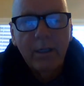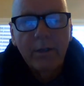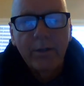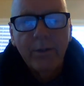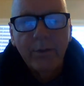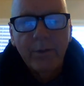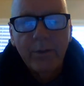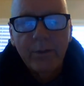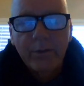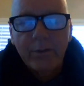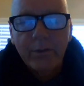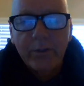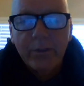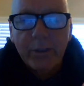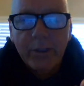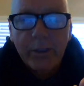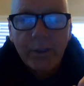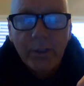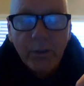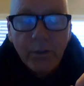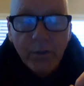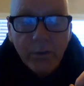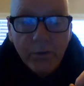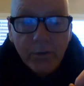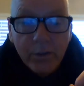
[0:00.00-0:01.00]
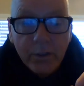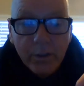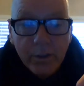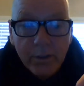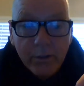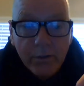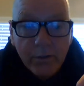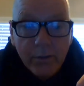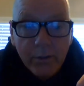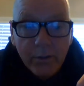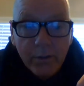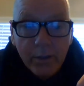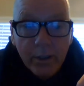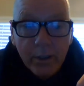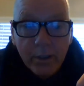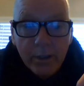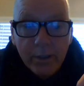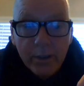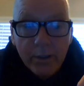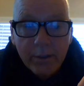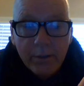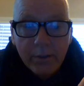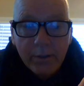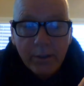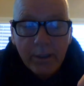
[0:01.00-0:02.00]
There is good news in this, though,
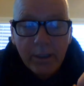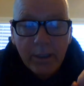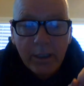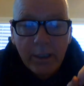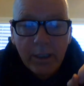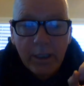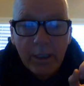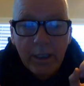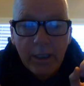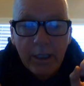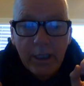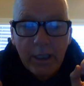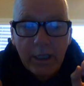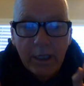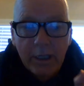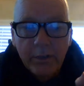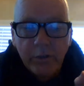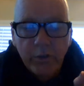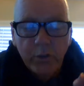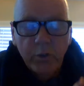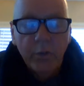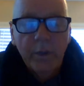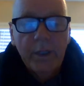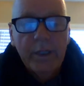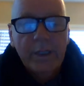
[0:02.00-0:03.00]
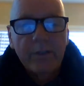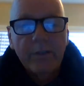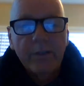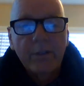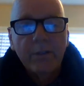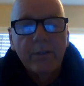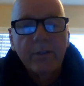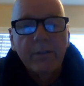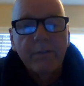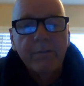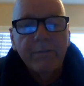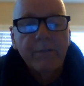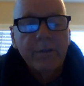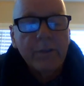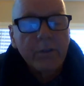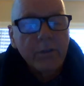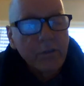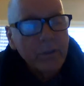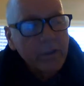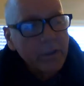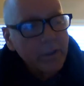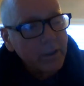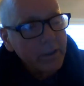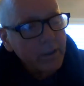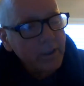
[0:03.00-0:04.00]
guys. His grace is
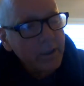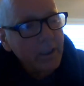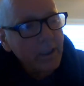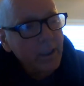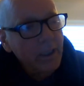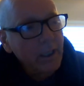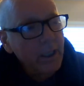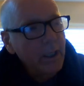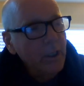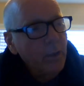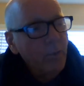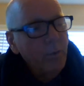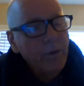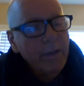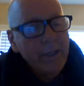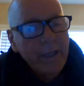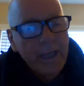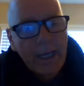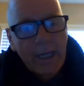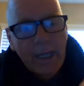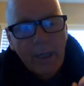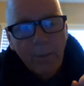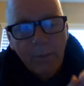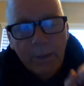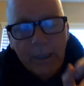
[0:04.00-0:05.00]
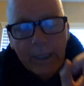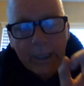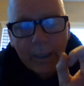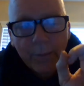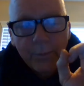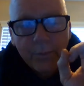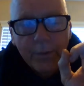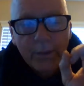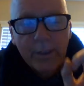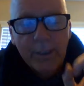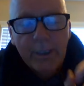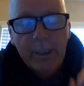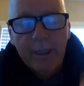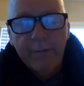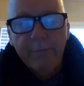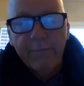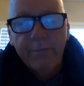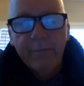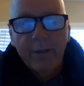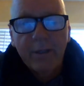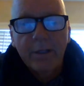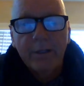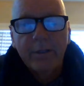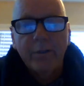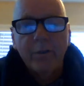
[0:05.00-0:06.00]
sufficient. When the enemy comes in like a
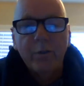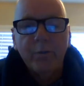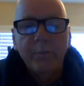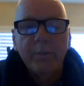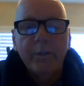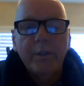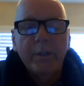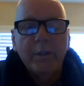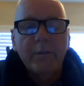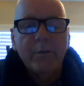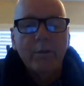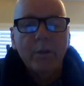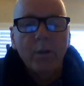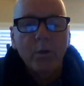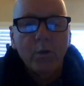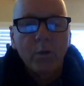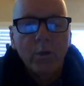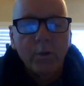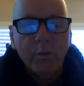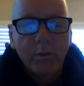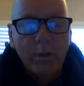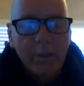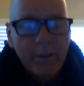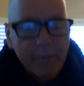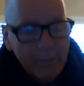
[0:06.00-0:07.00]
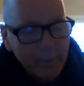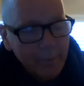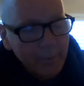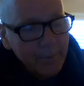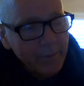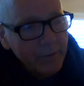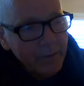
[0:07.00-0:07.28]
flood, the Spirit of the Lord will lift up a